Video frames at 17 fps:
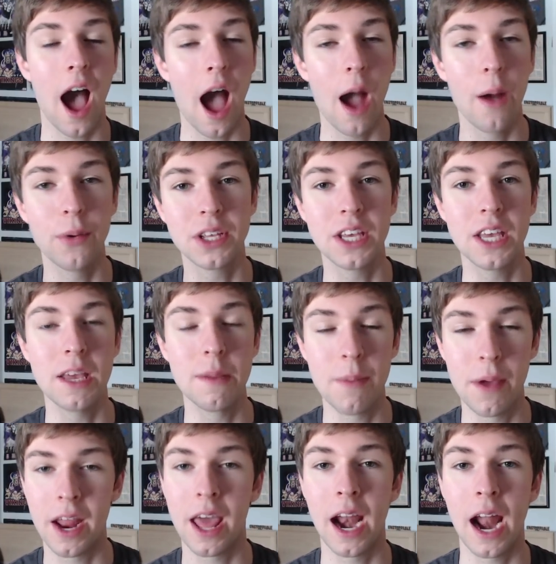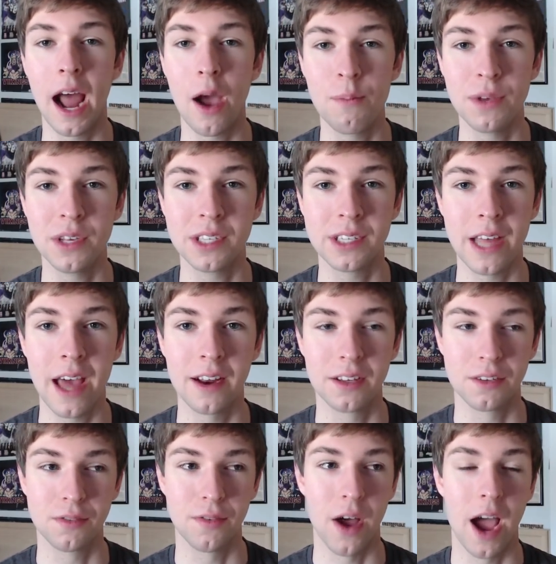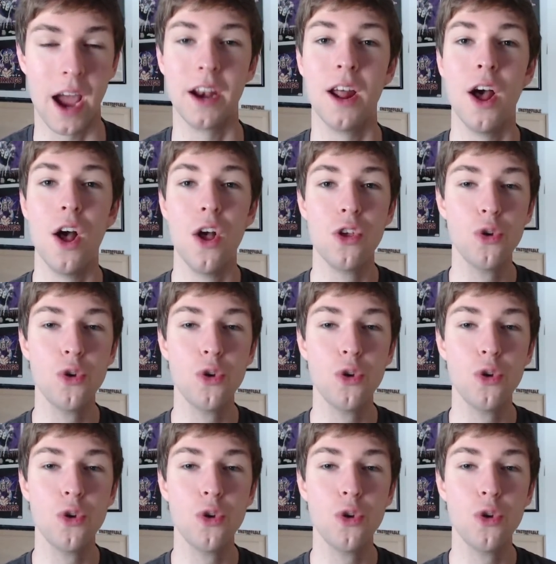I would keep it and I would be satisfied.